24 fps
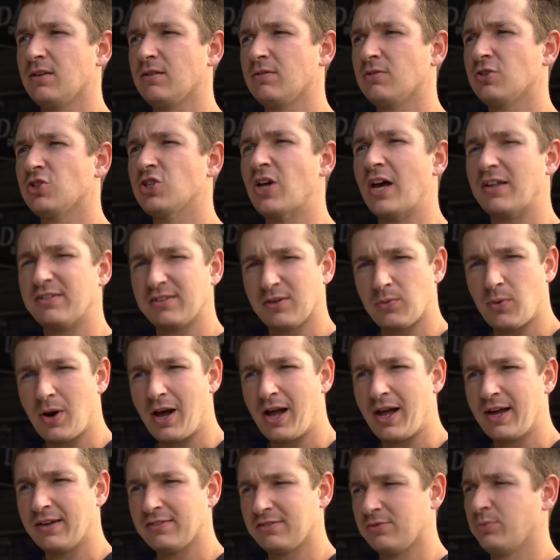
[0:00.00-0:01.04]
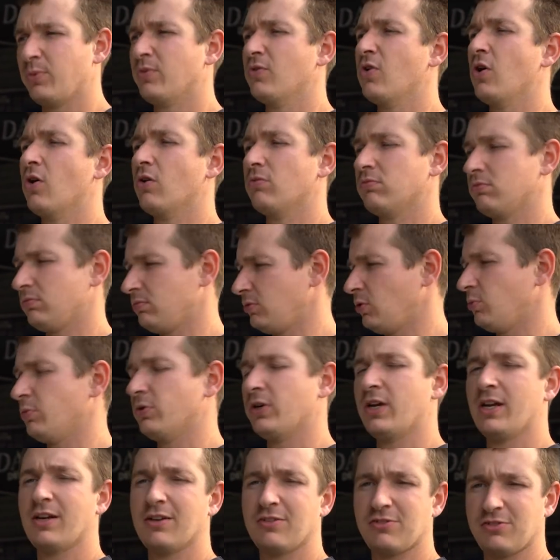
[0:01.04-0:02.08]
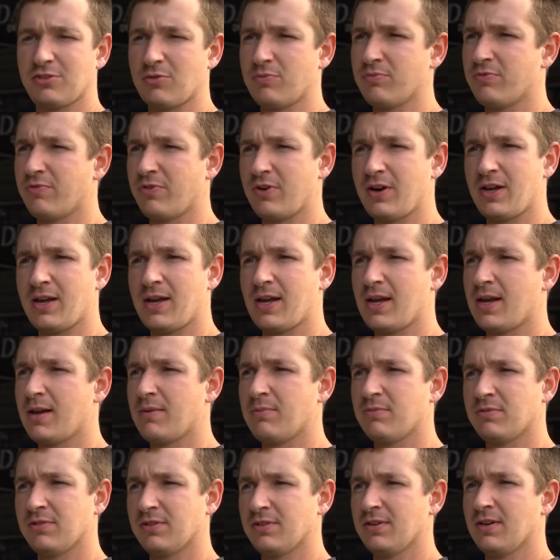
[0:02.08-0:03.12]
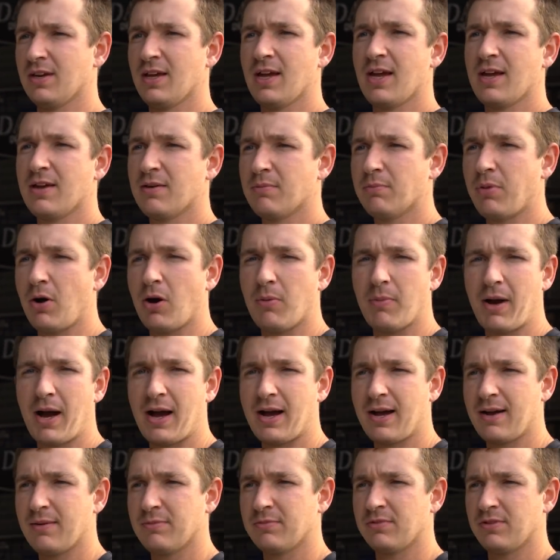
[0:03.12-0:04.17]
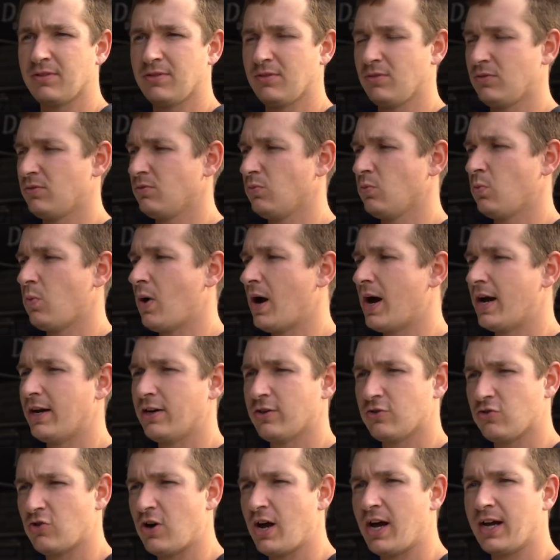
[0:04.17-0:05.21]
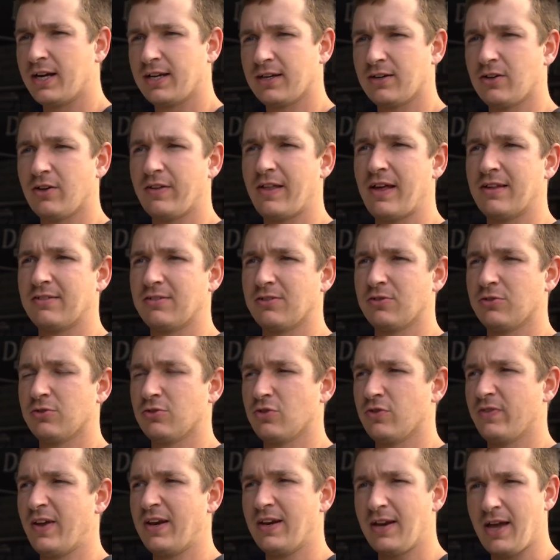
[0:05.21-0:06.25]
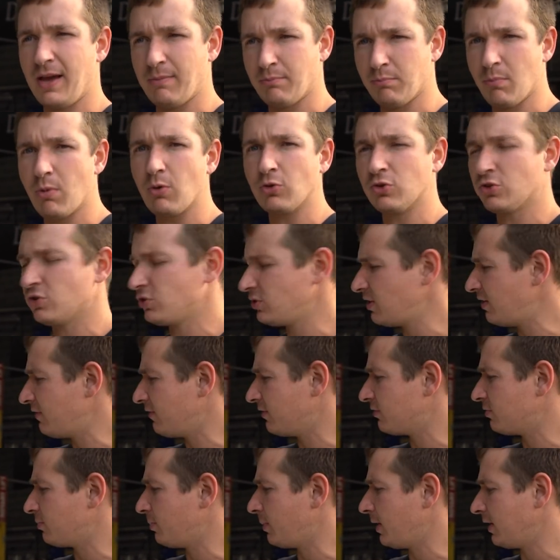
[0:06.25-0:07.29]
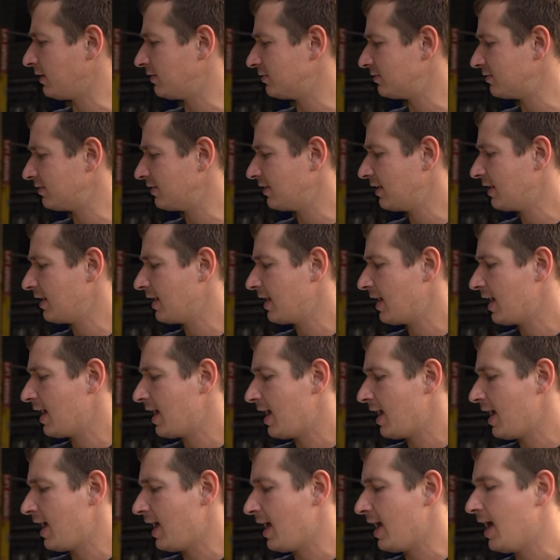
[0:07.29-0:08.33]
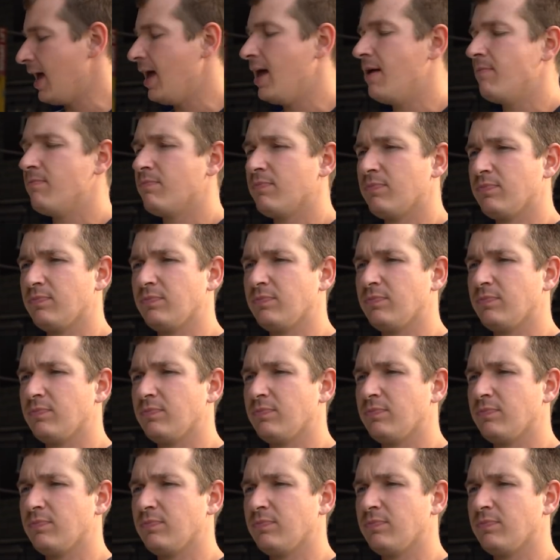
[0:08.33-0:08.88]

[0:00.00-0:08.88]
chassis wise, we've got upgraded subframes, bottom arms and wider track and all that sort of stuff, and much stiffer springs. And